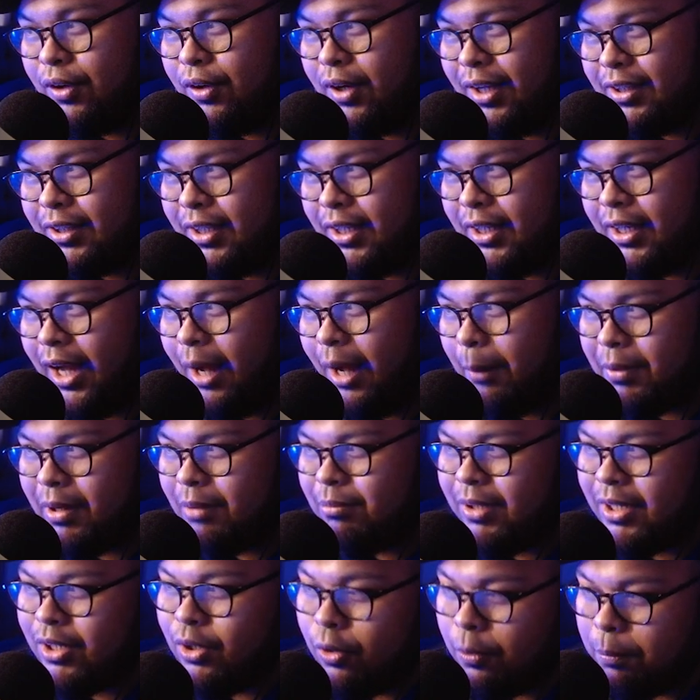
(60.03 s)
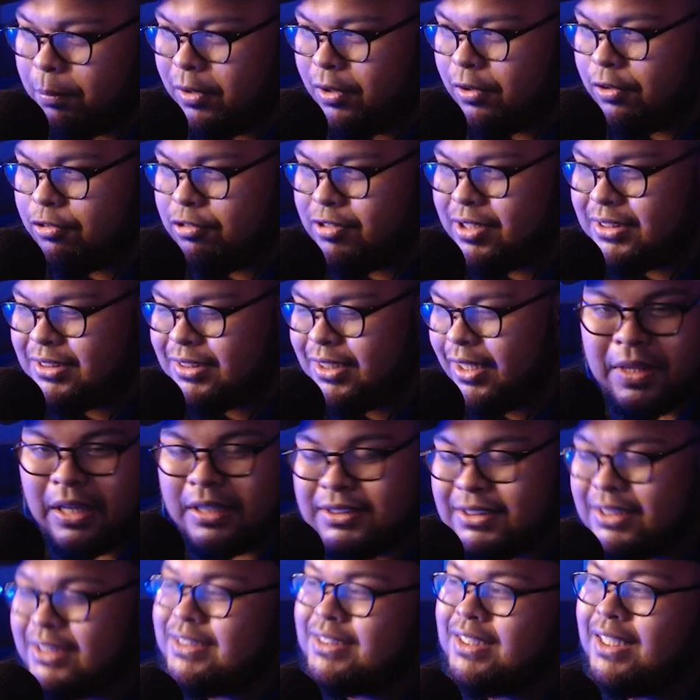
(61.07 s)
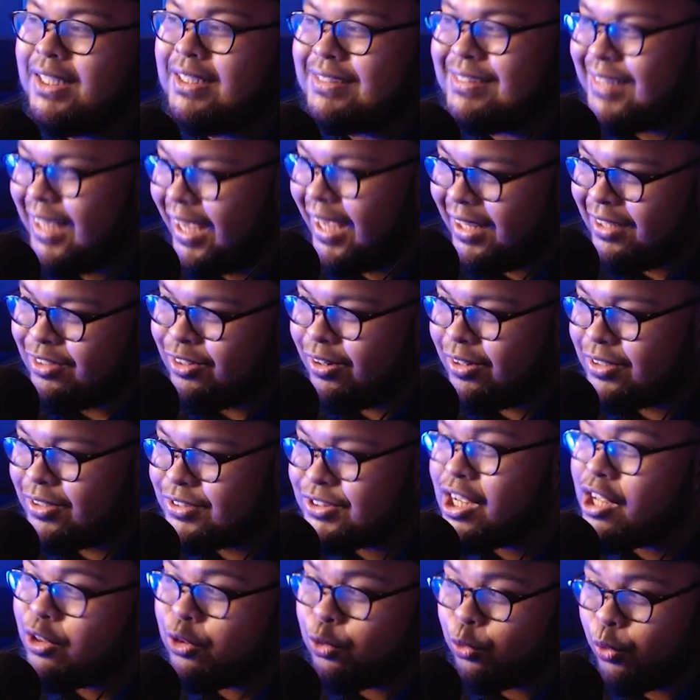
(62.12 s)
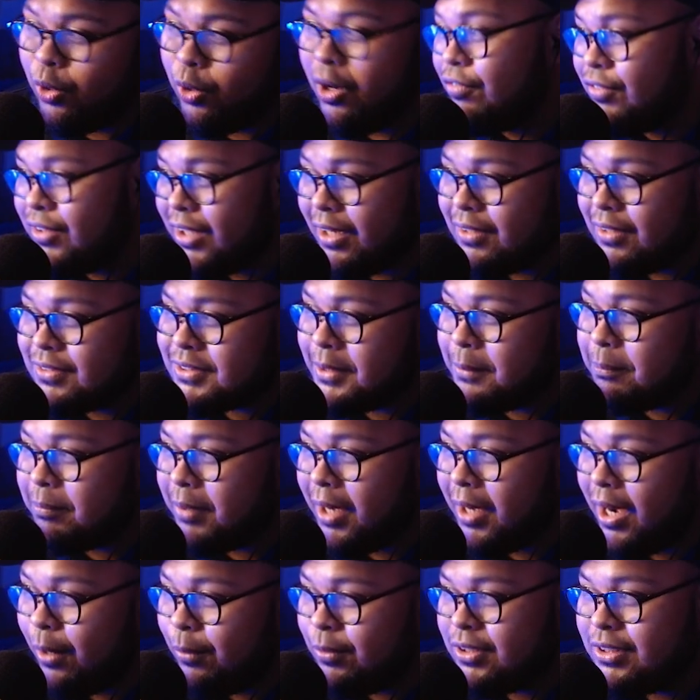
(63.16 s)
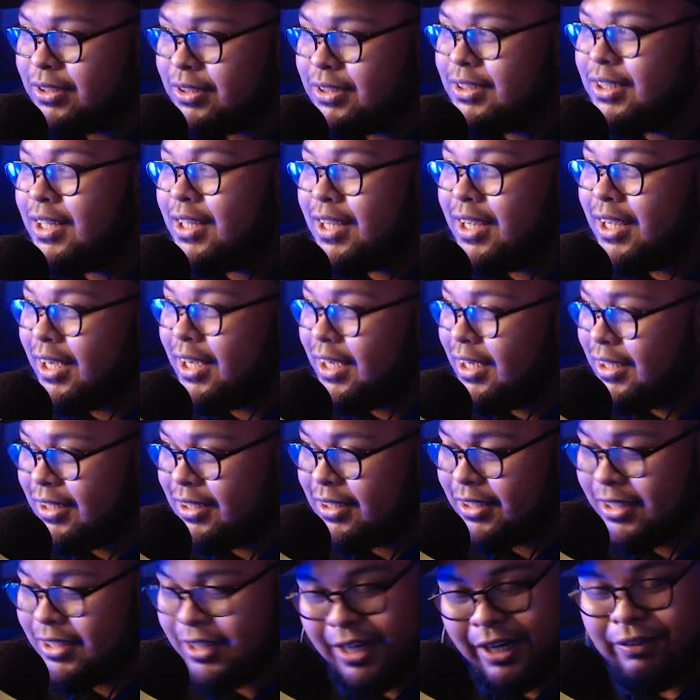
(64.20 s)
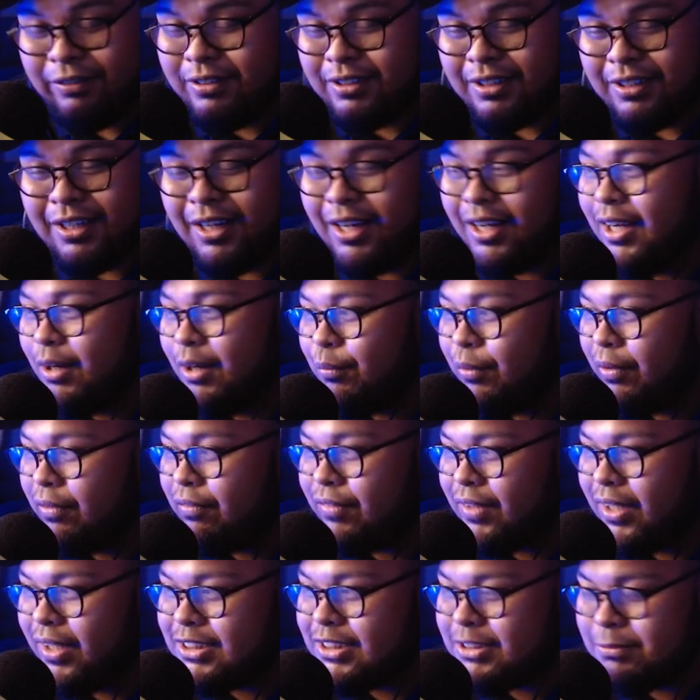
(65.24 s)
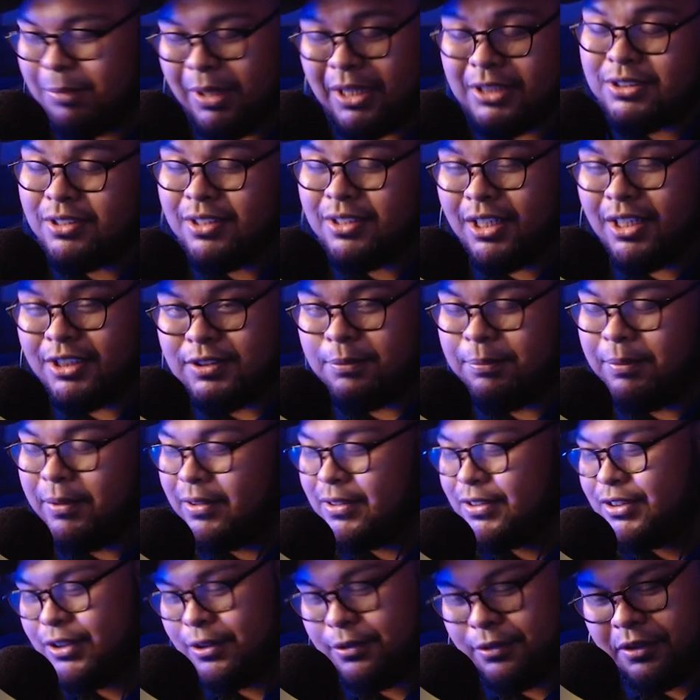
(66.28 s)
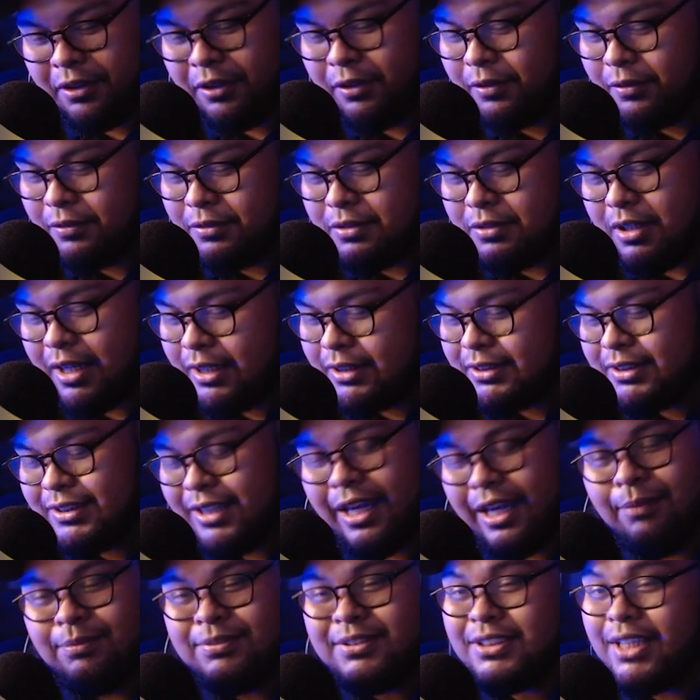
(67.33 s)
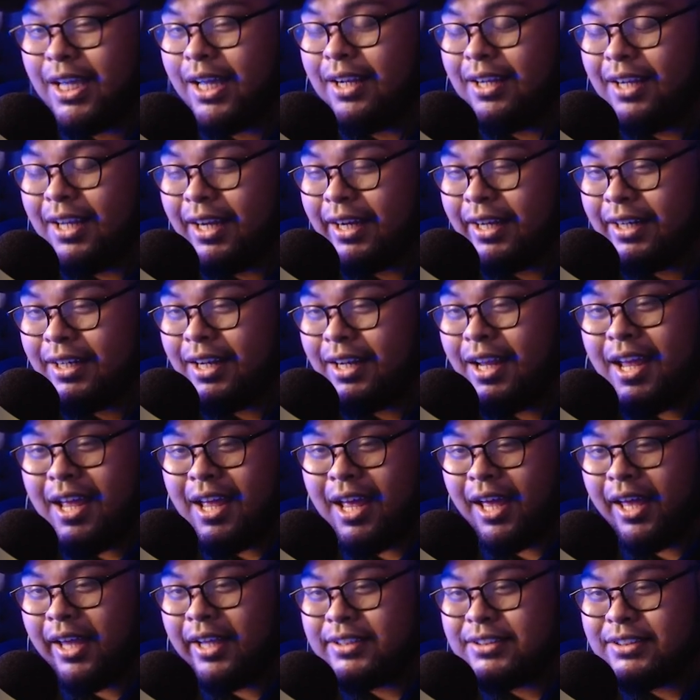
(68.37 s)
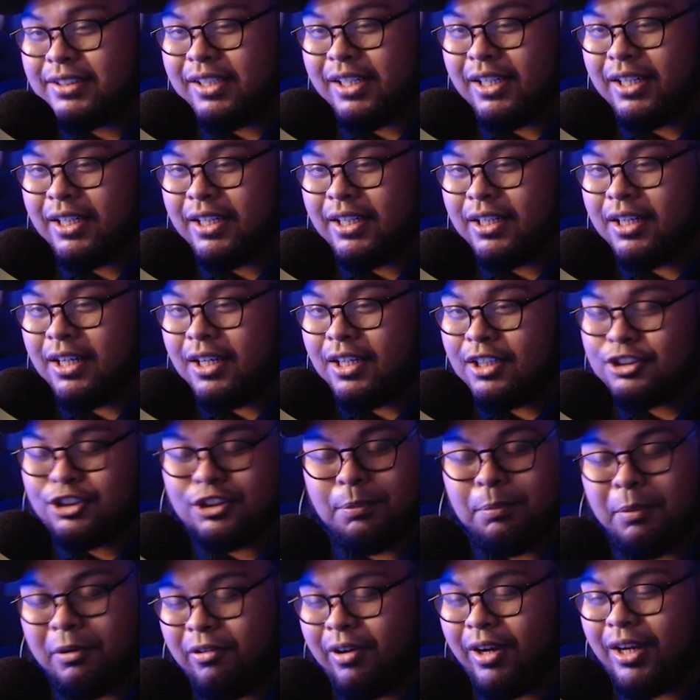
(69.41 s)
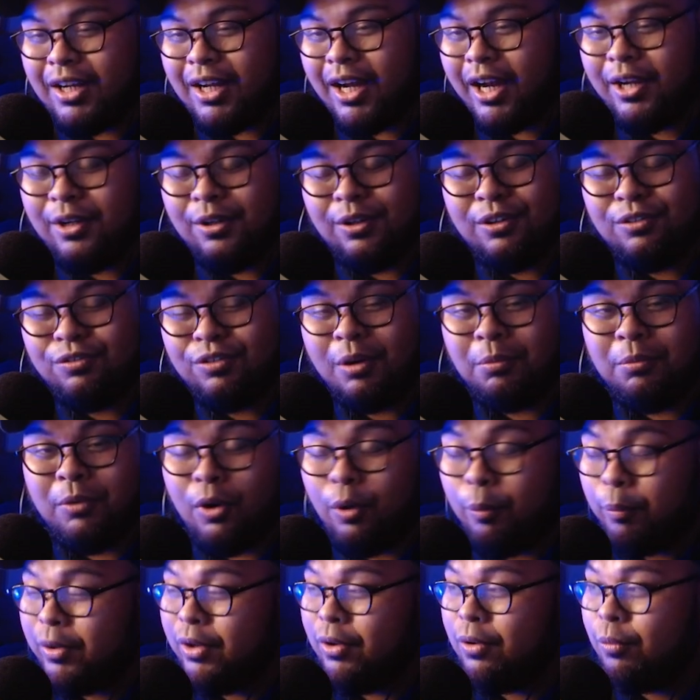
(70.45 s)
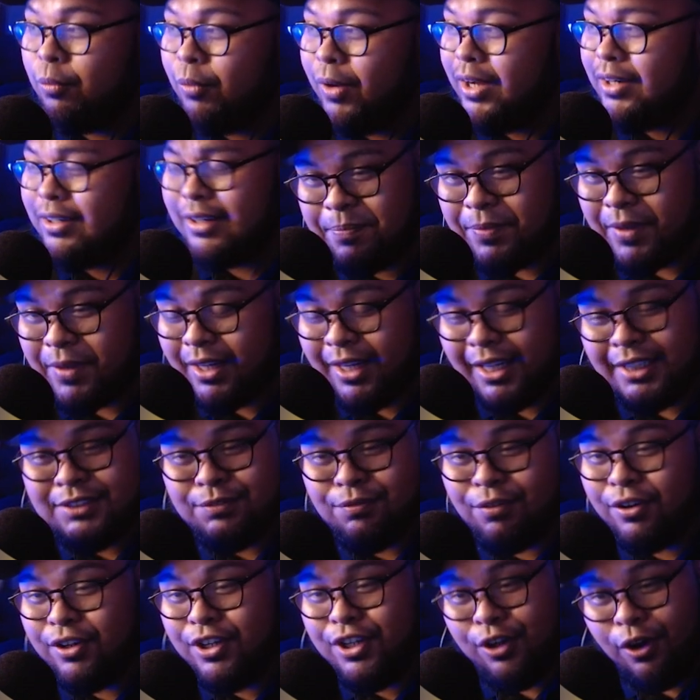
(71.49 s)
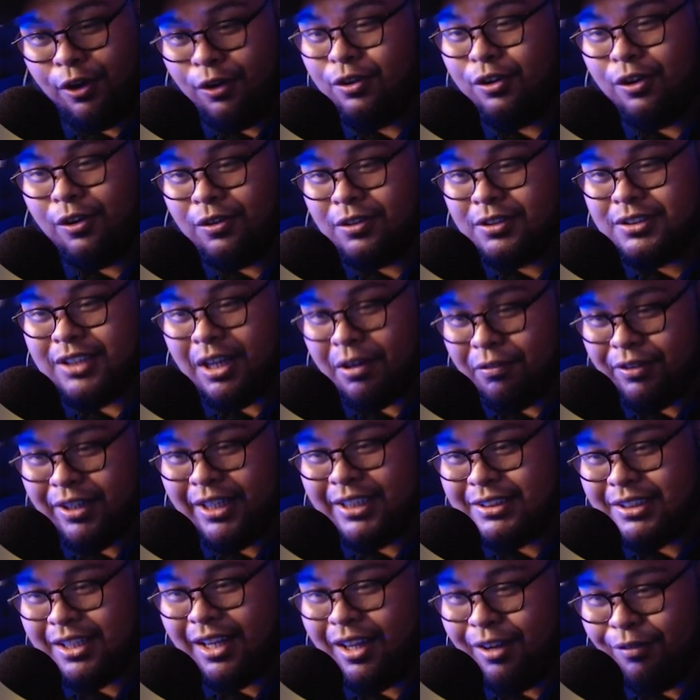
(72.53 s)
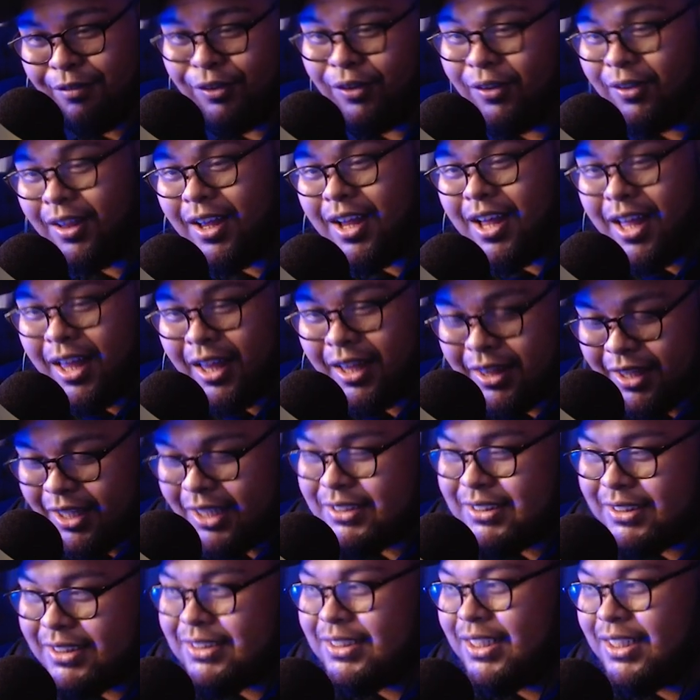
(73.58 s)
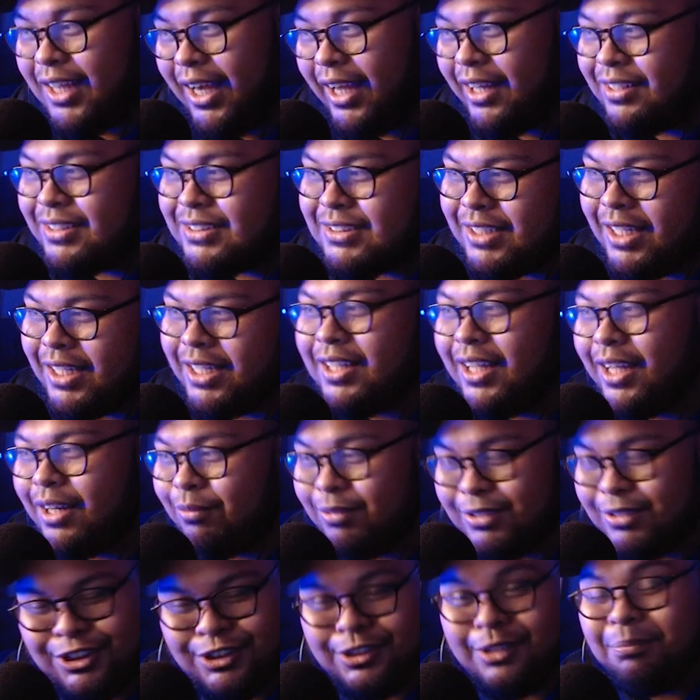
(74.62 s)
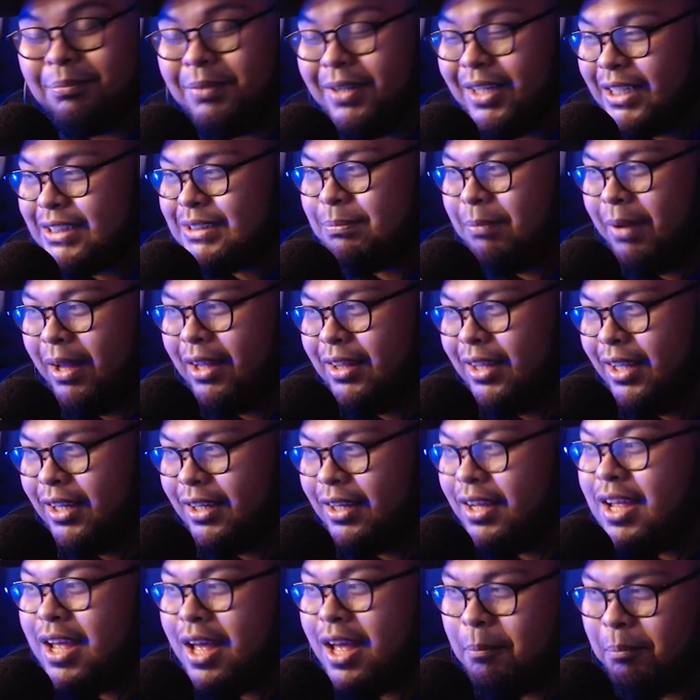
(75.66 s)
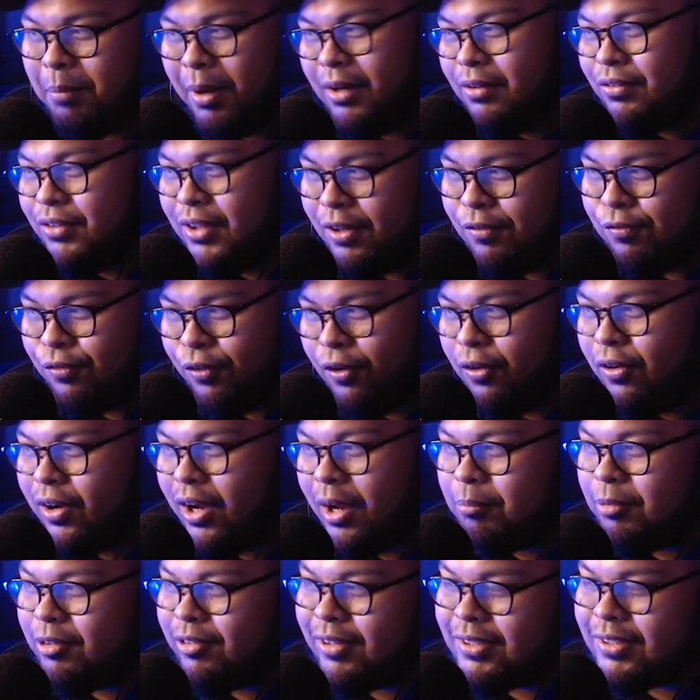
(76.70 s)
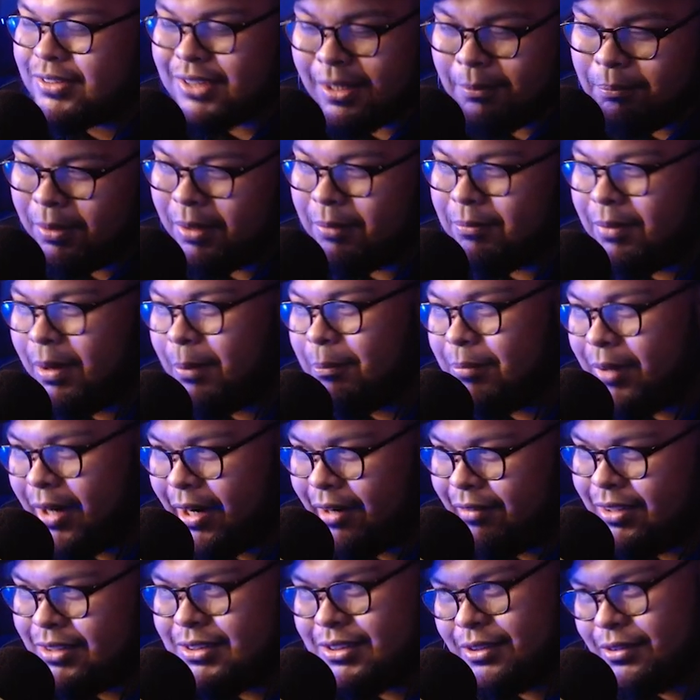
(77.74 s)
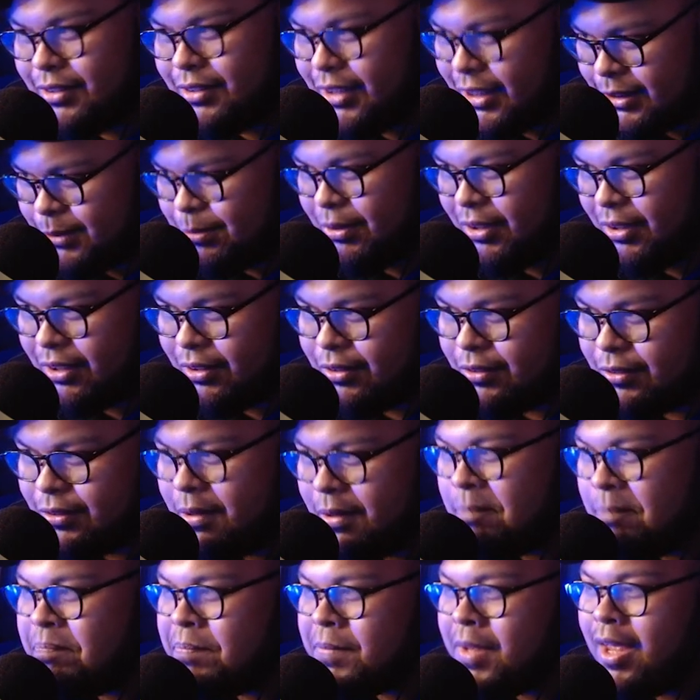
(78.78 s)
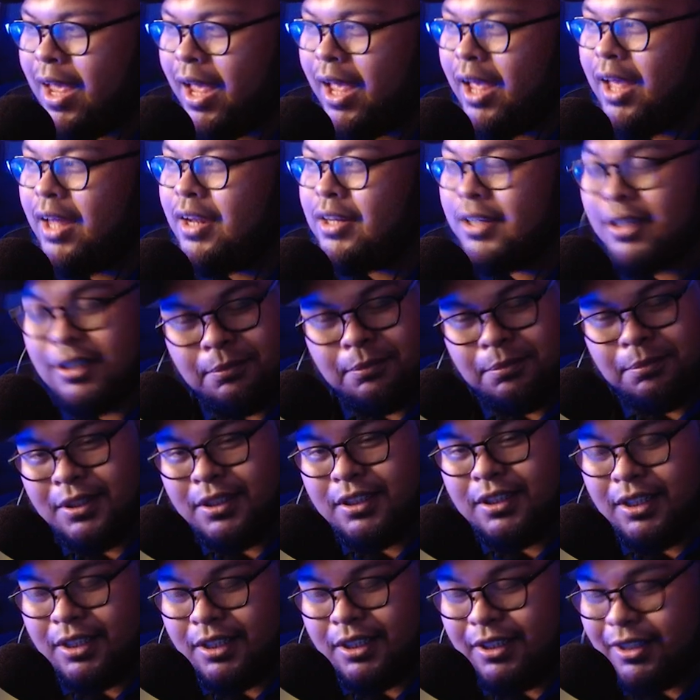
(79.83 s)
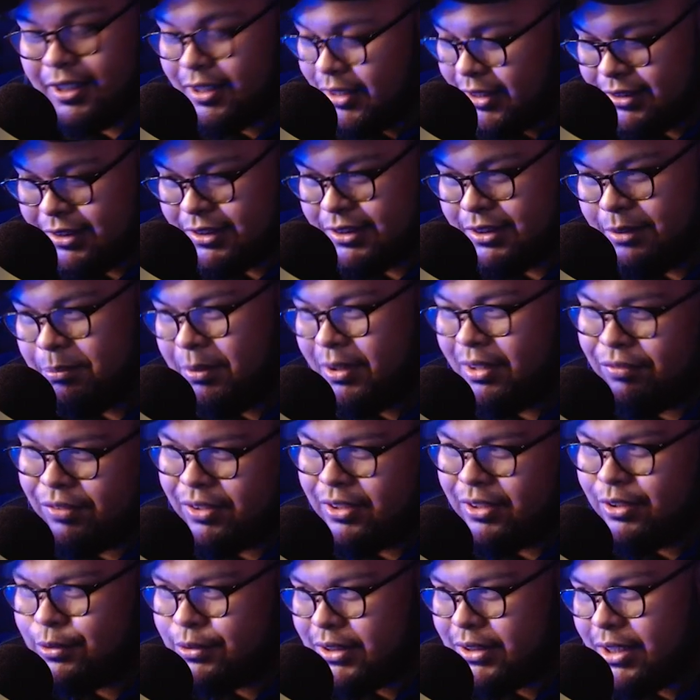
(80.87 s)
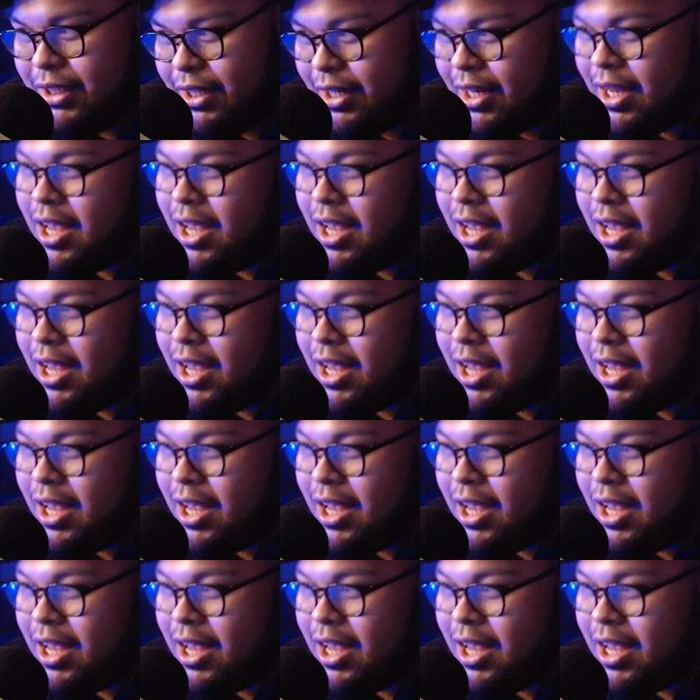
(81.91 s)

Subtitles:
the upcoming OP-03 set. She's a 10 cost, 12,000 power character card with these special attributes. So, you know, same stat line as the super rare Kaido from OP-01. I guess for Yonkos of this level, this is the kind of stat line we should be expecting. Part of the 4 Emperors and Big Mom Pirate, so that's pretty cool. And her ability, and this is a bit of a doozy,